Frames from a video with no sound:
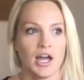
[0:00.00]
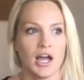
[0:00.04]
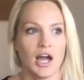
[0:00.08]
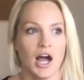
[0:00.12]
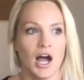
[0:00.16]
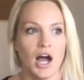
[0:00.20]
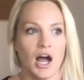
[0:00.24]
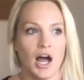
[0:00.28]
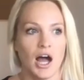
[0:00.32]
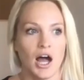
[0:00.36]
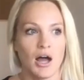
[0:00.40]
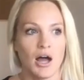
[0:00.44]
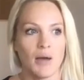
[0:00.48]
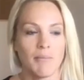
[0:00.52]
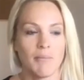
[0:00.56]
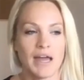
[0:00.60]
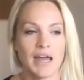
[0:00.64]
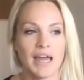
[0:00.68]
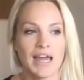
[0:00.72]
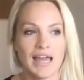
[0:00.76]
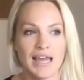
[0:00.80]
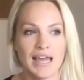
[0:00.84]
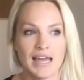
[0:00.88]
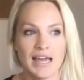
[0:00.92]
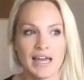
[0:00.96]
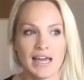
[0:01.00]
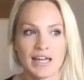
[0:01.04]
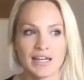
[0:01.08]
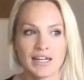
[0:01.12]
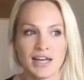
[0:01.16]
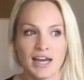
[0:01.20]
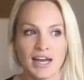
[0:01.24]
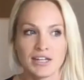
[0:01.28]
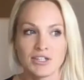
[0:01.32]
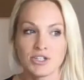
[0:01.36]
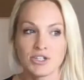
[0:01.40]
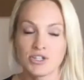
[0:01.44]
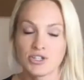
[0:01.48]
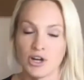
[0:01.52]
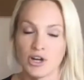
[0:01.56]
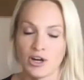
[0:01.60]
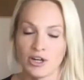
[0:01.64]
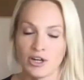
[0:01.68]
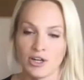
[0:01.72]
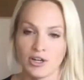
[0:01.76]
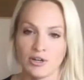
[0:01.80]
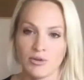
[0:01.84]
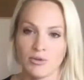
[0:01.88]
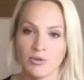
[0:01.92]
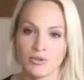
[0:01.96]
Um, and I
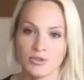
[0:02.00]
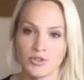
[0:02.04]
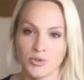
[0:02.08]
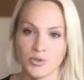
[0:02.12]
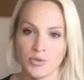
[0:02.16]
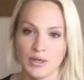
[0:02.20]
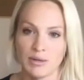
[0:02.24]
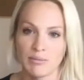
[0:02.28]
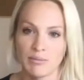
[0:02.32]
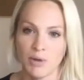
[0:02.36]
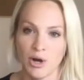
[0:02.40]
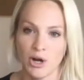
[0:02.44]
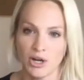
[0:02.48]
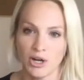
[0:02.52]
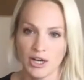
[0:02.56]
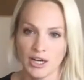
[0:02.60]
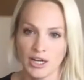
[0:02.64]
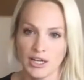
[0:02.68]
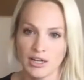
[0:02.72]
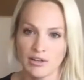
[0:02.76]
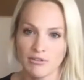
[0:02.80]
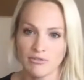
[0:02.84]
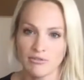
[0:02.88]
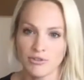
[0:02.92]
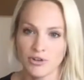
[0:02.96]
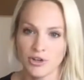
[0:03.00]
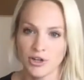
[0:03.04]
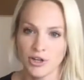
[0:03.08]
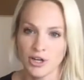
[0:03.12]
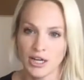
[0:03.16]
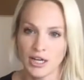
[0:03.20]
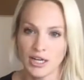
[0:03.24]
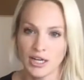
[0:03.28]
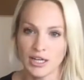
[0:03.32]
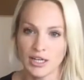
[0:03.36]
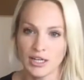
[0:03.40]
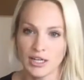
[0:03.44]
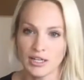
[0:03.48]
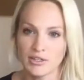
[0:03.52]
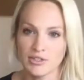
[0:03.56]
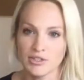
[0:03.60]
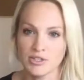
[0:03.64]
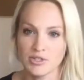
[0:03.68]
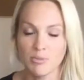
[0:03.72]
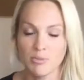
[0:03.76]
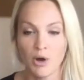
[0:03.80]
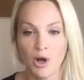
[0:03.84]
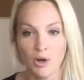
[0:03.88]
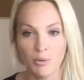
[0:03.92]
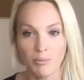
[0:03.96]
started doing marketing for a
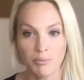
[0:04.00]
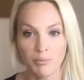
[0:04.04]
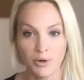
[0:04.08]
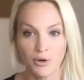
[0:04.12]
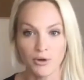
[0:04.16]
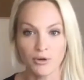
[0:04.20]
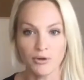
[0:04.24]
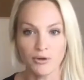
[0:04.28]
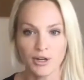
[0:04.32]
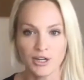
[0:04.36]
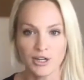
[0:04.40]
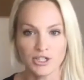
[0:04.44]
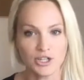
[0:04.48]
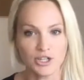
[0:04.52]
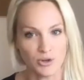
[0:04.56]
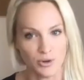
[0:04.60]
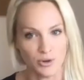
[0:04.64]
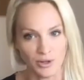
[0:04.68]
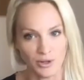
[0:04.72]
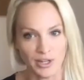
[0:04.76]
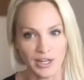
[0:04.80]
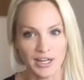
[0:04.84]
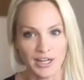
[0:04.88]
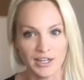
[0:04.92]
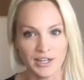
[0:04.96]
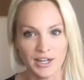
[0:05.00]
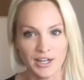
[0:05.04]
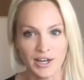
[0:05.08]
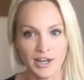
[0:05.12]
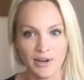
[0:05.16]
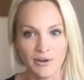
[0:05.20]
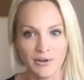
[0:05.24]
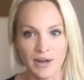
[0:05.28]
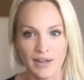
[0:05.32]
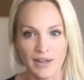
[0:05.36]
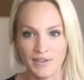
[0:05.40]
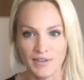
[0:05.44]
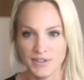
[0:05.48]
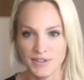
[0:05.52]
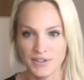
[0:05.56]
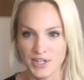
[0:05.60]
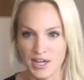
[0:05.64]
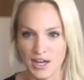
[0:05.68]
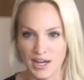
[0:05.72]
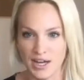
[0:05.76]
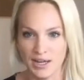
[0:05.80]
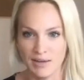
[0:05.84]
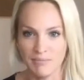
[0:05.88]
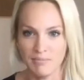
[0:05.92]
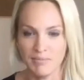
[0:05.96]
small brokerage in Orlando at the
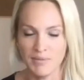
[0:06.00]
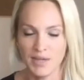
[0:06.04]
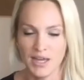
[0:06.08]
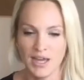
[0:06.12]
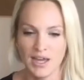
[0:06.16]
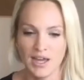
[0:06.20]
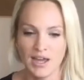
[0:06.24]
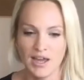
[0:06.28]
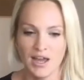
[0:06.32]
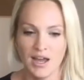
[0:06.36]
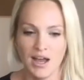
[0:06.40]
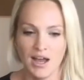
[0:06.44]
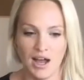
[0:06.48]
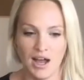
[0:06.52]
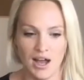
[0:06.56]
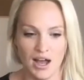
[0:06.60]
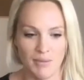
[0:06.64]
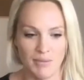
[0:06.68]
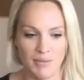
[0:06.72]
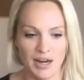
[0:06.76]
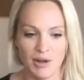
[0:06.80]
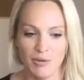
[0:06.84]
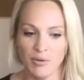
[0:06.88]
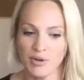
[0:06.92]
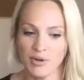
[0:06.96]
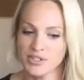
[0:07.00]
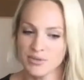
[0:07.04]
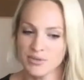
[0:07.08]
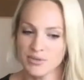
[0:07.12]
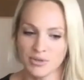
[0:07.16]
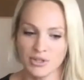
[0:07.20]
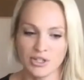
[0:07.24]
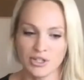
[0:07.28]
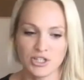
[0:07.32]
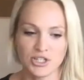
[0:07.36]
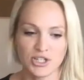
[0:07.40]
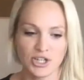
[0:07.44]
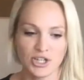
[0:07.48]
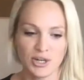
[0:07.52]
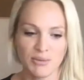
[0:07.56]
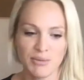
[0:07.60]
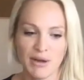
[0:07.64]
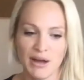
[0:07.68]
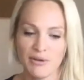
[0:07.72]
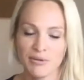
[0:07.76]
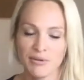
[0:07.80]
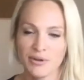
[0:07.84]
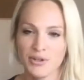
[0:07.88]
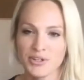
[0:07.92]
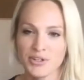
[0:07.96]
time. Um, and I wasn't really sure
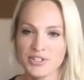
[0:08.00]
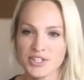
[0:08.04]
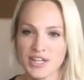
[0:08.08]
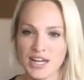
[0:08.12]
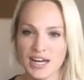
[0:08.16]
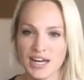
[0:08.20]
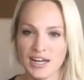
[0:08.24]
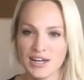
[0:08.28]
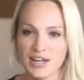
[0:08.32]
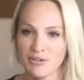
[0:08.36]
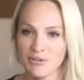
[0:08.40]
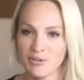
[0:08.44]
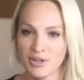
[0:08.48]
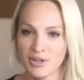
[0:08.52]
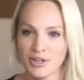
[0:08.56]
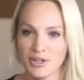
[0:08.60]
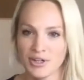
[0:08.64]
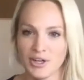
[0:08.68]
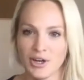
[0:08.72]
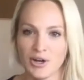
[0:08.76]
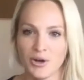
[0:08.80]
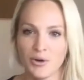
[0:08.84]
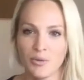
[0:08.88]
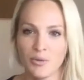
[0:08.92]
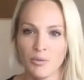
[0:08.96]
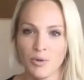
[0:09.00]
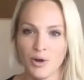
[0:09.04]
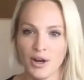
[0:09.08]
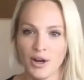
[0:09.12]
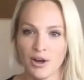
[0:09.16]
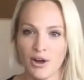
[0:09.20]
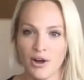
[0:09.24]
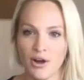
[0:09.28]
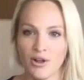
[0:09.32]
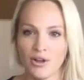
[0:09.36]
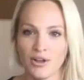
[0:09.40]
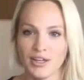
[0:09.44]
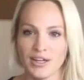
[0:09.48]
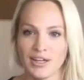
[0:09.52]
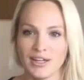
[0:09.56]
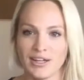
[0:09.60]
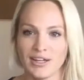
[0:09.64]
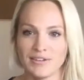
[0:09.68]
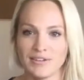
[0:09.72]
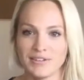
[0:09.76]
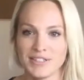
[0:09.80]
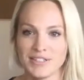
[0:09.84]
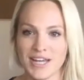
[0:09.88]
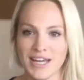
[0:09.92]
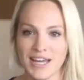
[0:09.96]
about real estate. I didn't really know what all it
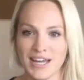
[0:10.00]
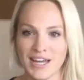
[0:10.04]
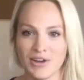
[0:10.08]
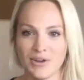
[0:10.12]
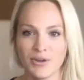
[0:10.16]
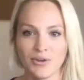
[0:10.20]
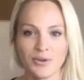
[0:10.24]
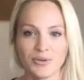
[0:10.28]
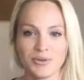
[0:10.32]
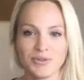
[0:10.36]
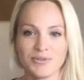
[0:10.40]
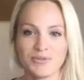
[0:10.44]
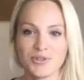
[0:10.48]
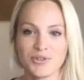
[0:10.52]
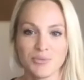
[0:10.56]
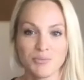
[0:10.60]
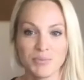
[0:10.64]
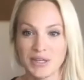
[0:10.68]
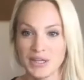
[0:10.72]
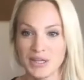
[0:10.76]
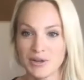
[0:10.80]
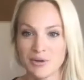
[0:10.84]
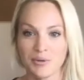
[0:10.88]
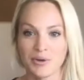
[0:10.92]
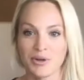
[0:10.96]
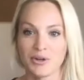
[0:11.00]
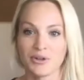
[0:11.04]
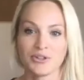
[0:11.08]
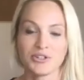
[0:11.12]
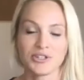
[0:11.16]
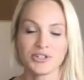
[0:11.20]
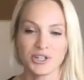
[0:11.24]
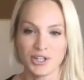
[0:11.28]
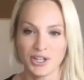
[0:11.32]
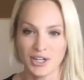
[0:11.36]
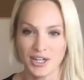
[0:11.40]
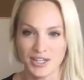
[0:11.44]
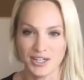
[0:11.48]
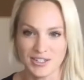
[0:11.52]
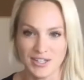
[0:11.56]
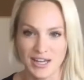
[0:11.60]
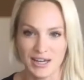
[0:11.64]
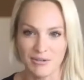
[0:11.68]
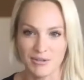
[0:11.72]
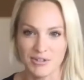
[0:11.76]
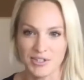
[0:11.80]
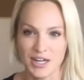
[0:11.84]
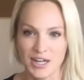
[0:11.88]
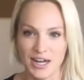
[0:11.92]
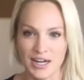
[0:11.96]
entailed to be a realtor because I
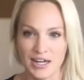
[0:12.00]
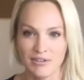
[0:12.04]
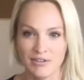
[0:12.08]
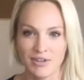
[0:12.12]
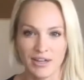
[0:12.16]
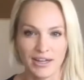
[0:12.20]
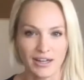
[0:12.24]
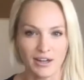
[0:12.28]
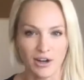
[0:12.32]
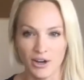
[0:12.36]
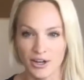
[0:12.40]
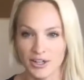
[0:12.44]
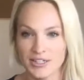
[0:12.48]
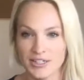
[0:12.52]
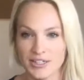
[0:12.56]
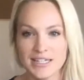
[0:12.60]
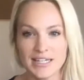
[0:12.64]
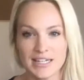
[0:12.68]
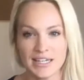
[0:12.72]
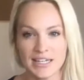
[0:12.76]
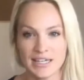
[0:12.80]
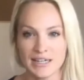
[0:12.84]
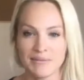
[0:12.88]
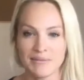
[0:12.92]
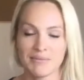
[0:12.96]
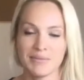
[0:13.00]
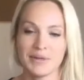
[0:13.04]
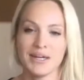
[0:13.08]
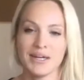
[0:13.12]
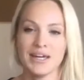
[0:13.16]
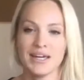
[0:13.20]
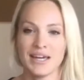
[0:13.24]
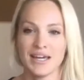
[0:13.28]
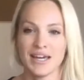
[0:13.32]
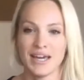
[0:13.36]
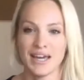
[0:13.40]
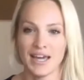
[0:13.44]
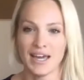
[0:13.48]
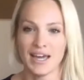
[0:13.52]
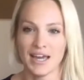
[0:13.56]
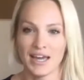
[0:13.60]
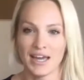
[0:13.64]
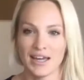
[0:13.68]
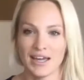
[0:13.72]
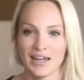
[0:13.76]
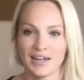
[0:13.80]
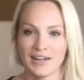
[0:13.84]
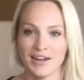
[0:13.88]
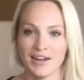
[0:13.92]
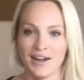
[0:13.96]
was kind of like on a team
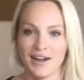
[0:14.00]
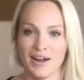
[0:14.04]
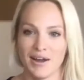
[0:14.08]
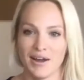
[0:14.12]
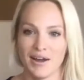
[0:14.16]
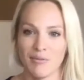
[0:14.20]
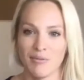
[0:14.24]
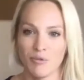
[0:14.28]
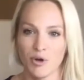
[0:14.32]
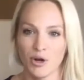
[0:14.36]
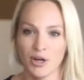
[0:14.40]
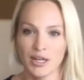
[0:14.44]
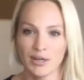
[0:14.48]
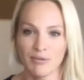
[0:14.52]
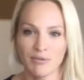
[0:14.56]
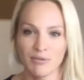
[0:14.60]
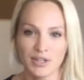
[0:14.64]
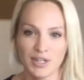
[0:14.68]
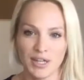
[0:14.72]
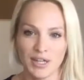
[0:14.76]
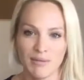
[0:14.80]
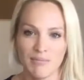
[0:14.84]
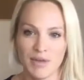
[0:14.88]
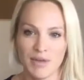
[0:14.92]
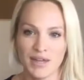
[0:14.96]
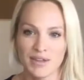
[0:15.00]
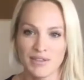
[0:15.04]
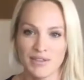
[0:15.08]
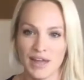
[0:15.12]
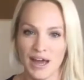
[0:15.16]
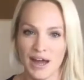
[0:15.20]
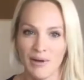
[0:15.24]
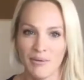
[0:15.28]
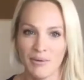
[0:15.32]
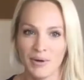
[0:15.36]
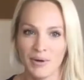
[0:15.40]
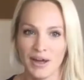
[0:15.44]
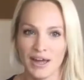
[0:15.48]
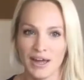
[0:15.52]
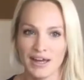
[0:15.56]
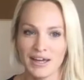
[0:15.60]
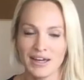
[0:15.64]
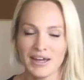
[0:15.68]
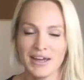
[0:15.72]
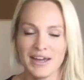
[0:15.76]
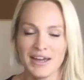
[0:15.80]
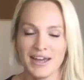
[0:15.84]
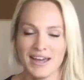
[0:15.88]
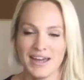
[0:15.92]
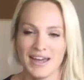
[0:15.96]
and um, working with them in that
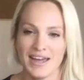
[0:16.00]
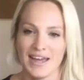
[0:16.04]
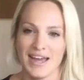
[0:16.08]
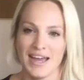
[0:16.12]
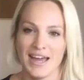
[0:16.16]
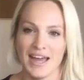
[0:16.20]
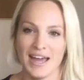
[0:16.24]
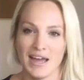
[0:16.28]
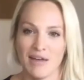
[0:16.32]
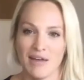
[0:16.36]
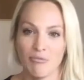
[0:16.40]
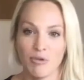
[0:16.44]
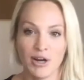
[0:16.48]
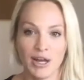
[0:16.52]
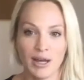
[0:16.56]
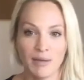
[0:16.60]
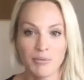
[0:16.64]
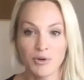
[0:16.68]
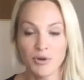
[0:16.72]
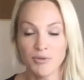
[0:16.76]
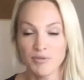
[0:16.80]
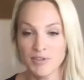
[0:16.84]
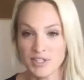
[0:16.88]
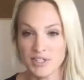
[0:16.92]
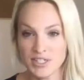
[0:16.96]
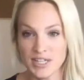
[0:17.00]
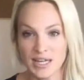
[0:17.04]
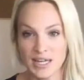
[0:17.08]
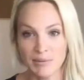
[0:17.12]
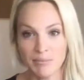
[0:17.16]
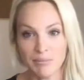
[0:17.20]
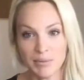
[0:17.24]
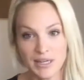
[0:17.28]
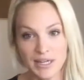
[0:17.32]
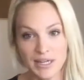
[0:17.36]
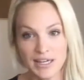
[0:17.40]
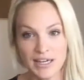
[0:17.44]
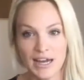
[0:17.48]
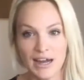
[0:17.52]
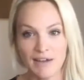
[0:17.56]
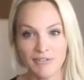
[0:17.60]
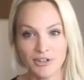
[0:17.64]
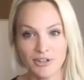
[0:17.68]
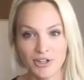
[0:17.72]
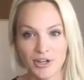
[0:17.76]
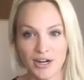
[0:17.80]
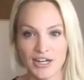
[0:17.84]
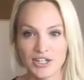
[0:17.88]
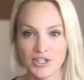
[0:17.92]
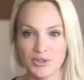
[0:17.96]
way. And when I moved to St. Pete after
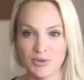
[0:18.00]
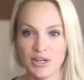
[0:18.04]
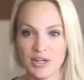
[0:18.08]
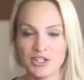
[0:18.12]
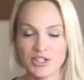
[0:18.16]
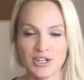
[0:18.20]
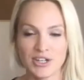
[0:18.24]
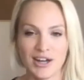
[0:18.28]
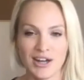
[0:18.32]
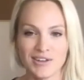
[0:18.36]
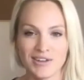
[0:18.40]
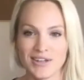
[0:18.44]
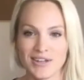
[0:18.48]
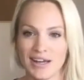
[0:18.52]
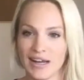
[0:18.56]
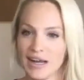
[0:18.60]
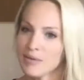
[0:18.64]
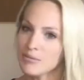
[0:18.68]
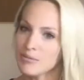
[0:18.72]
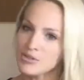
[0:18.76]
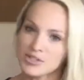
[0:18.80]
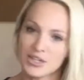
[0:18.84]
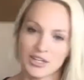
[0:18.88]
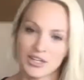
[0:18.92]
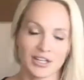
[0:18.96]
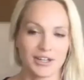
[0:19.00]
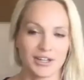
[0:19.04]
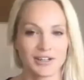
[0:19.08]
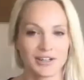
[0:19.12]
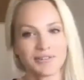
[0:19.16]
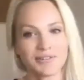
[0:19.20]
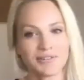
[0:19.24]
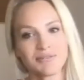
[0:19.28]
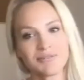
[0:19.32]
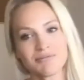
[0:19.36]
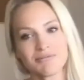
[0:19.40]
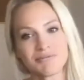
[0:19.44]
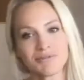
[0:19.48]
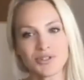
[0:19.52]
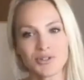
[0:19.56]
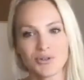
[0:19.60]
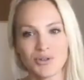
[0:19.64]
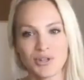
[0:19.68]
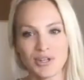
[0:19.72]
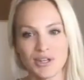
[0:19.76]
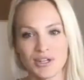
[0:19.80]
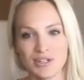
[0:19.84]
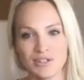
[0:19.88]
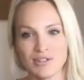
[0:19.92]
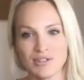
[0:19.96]
graduation, I was like, I'm just going to do
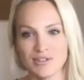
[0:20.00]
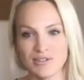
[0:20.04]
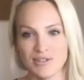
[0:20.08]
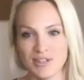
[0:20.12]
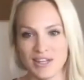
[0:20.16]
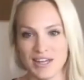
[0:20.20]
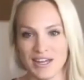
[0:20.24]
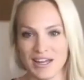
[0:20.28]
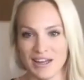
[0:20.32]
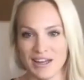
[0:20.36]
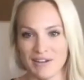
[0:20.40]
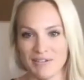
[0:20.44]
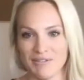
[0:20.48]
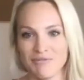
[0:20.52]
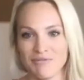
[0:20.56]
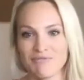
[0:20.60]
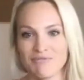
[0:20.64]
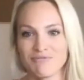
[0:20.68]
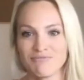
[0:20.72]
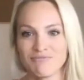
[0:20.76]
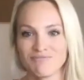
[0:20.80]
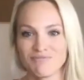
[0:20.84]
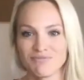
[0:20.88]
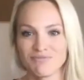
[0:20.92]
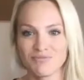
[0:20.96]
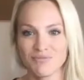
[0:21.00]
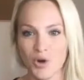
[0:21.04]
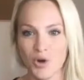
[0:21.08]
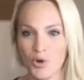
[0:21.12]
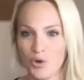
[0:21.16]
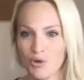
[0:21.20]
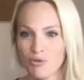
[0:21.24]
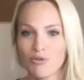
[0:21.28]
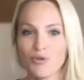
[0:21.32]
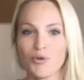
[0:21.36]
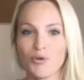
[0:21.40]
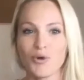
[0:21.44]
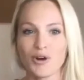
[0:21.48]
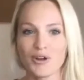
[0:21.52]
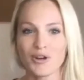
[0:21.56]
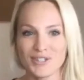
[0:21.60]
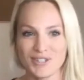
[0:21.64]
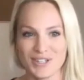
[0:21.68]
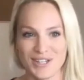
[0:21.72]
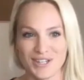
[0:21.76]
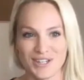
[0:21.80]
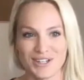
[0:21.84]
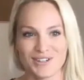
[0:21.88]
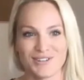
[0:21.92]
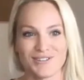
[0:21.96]
this thing full force
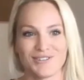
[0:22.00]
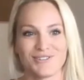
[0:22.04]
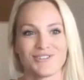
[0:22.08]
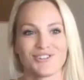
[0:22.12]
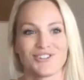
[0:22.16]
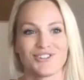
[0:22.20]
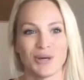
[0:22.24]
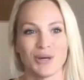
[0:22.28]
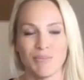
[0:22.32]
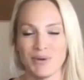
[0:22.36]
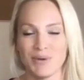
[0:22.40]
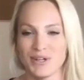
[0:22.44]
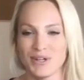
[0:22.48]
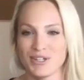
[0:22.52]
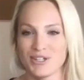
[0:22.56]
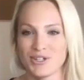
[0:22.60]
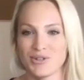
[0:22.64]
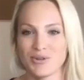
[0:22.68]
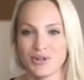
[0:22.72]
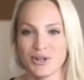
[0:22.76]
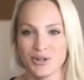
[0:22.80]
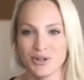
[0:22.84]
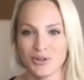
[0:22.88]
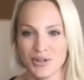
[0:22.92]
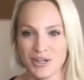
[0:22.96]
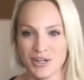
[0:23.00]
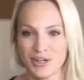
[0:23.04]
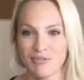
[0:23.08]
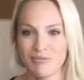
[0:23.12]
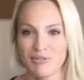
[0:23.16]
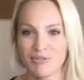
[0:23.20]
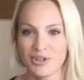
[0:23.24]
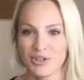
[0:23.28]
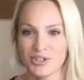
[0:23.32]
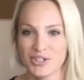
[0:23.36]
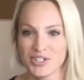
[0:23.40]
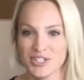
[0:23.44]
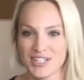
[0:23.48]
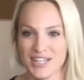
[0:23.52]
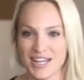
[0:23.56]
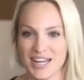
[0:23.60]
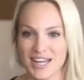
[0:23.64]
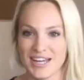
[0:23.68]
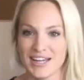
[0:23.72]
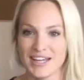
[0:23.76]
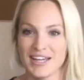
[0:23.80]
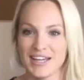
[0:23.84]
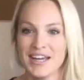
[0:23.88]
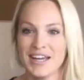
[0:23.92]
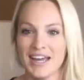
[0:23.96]
and jump into a career in real
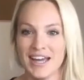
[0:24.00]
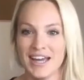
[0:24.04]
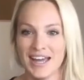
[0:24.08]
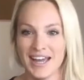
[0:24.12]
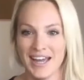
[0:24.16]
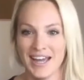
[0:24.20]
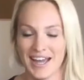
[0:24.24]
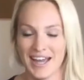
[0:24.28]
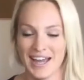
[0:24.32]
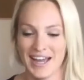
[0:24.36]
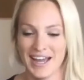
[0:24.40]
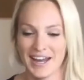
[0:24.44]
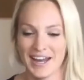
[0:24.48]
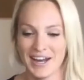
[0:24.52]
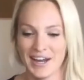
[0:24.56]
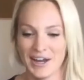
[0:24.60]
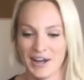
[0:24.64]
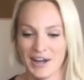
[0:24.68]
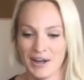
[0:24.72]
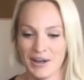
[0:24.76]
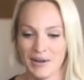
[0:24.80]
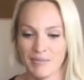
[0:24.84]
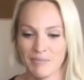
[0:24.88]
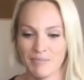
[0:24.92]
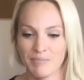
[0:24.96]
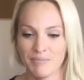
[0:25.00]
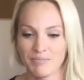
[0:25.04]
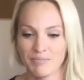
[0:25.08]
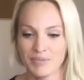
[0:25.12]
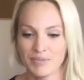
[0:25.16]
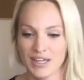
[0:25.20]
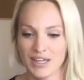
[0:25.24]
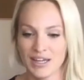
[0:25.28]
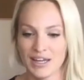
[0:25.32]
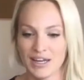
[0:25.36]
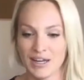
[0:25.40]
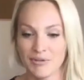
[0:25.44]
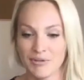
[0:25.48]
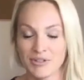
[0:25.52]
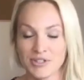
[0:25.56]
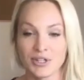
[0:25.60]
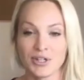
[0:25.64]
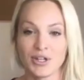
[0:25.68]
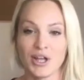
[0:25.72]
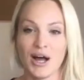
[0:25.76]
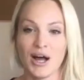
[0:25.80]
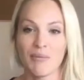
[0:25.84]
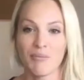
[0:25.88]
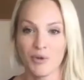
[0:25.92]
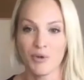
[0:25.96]
estate. And um, and it was a
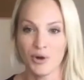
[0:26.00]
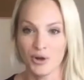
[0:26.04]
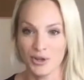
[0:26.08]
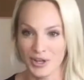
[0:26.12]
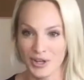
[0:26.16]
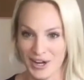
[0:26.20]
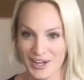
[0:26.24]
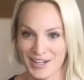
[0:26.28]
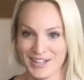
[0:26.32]
lot more than I